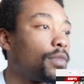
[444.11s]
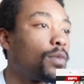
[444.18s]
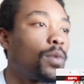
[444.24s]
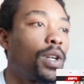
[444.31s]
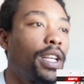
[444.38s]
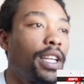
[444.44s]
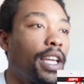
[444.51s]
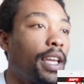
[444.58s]

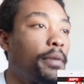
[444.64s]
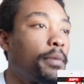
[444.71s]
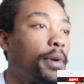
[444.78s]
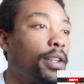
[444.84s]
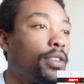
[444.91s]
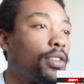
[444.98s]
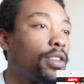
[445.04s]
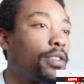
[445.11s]
What game am
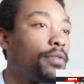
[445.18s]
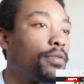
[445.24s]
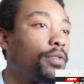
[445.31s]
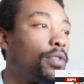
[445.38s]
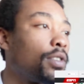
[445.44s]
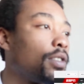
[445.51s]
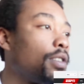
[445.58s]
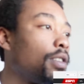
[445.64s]
I looking
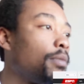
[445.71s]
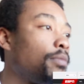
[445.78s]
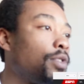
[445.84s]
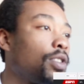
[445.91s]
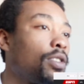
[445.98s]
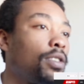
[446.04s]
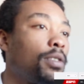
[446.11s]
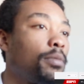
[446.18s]
for? I'm
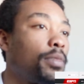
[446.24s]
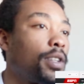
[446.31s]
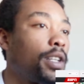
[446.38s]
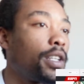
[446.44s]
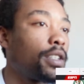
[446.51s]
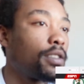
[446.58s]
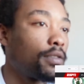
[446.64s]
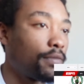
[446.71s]
drawing a blank.